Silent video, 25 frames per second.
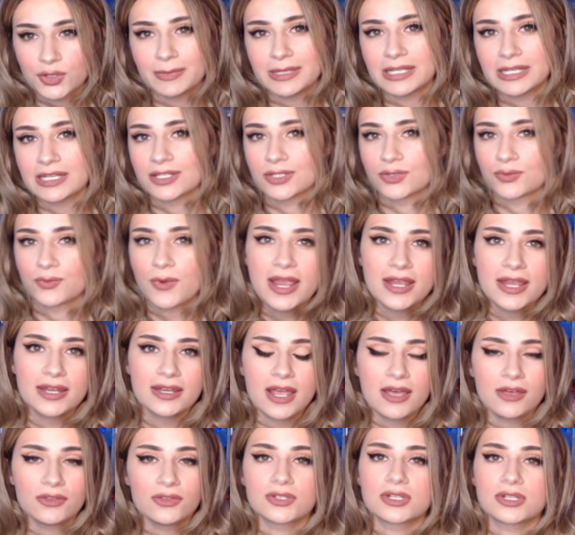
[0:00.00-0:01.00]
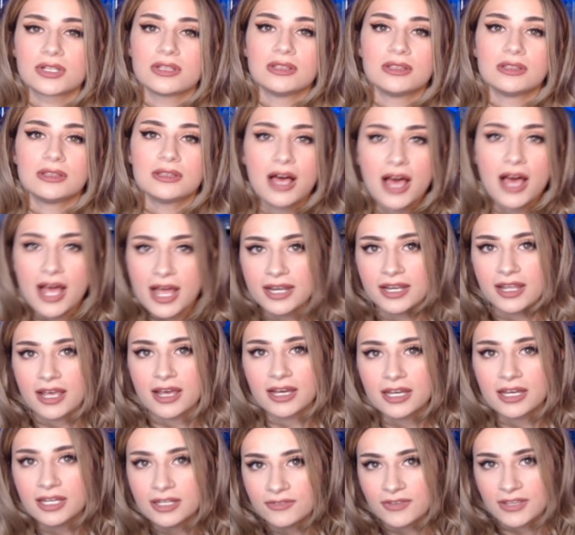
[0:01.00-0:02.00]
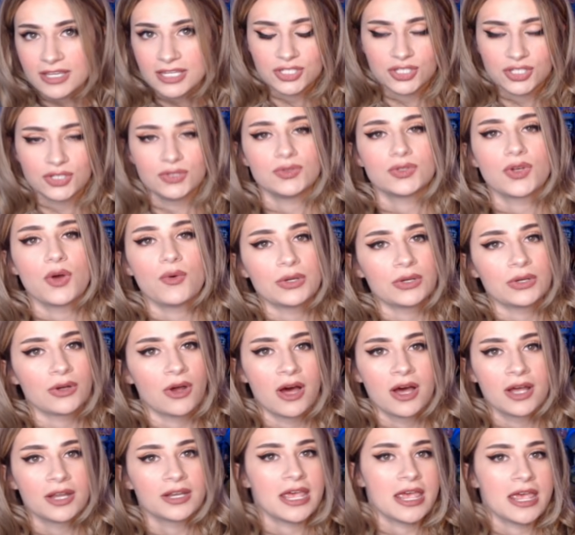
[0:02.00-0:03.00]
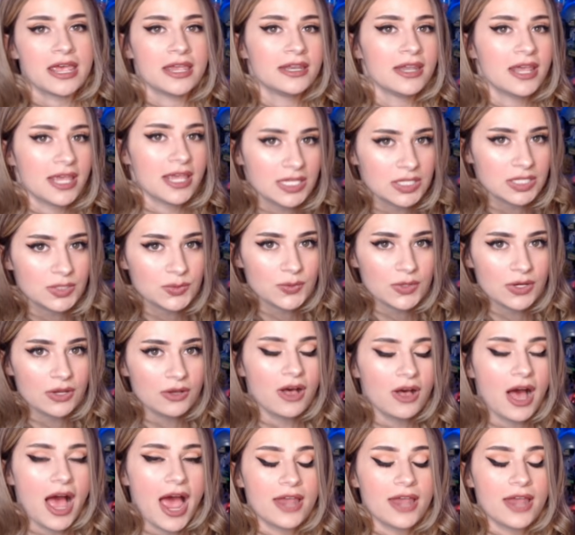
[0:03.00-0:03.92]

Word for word: because right now there's a lot of issues going on in Israel.